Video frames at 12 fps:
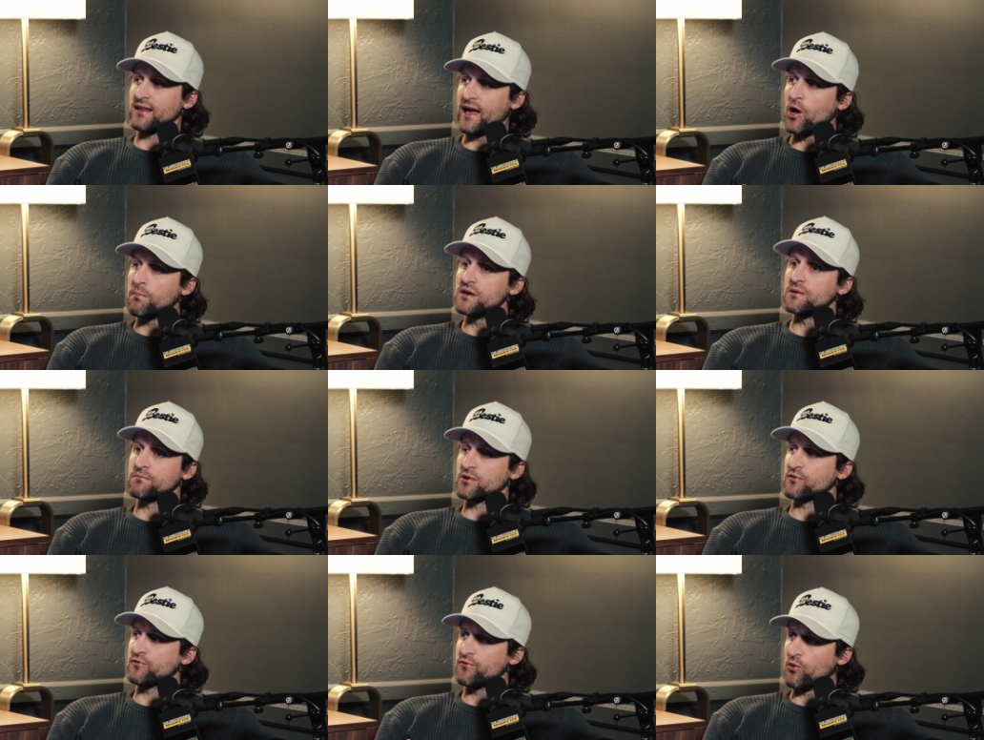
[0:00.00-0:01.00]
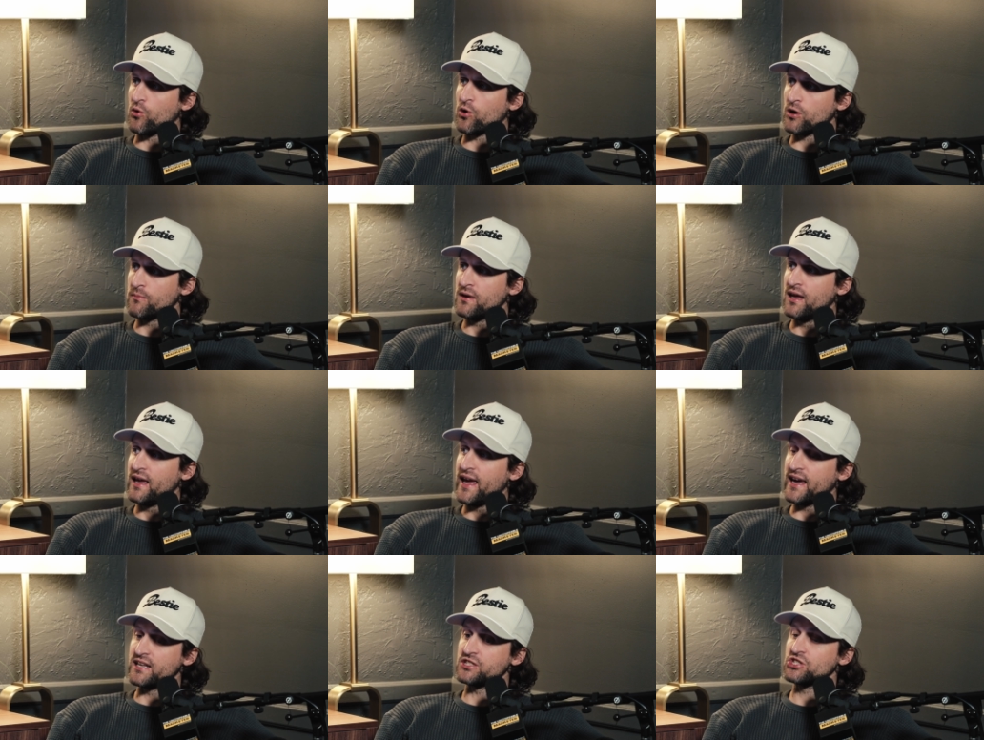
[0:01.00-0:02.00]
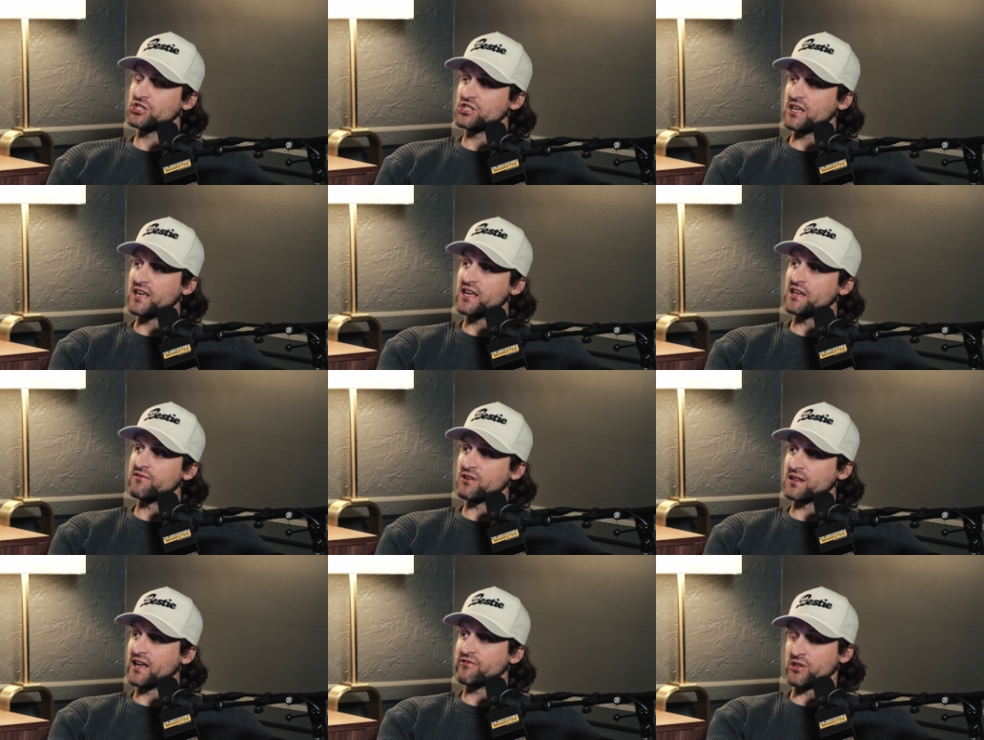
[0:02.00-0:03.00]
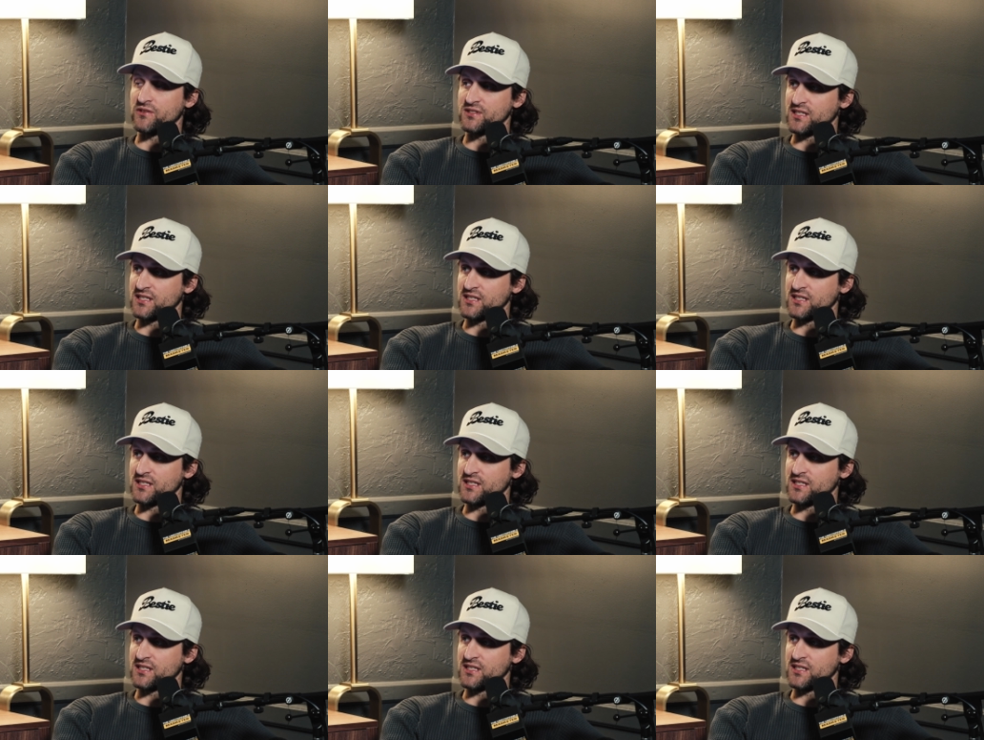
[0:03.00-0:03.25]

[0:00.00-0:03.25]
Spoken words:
help him perform and achieve a level of